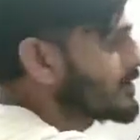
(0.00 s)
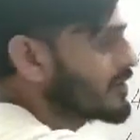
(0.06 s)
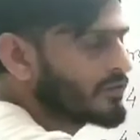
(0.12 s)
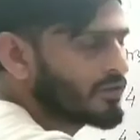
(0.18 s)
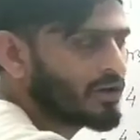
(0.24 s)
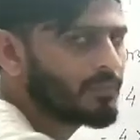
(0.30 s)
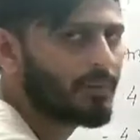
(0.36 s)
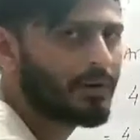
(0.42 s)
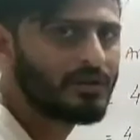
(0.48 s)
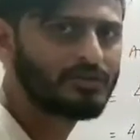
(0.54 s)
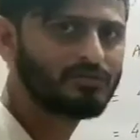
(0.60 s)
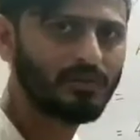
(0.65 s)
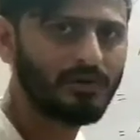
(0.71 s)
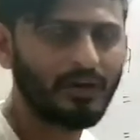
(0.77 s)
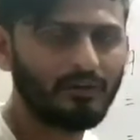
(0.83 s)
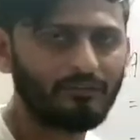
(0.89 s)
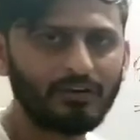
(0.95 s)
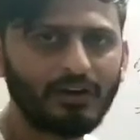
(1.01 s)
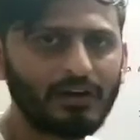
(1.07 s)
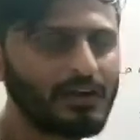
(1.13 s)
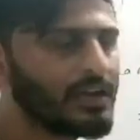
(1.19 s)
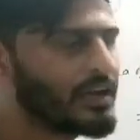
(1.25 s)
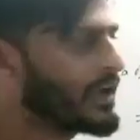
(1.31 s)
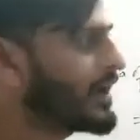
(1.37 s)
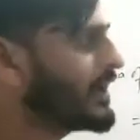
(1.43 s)
3 parts we
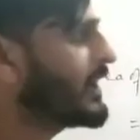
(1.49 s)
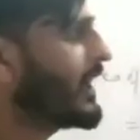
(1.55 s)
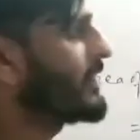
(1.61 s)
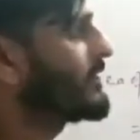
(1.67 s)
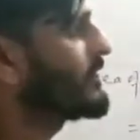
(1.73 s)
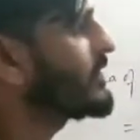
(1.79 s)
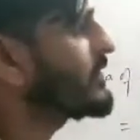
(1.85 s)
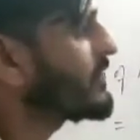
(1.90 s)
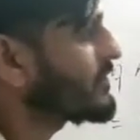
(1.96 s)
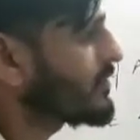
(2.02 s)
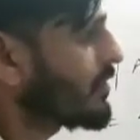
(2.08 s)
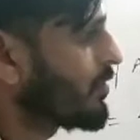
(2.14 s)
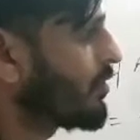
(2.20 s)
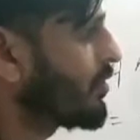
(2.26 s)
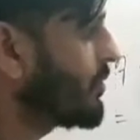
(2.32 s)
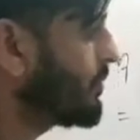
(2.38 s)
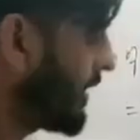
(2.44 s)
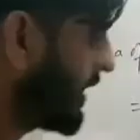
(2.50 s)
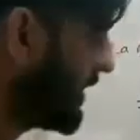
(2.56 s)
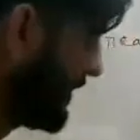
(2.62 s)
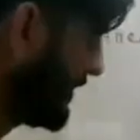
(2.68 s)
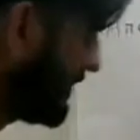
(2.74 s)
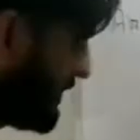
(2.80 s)
definitely get, and this is the whole part is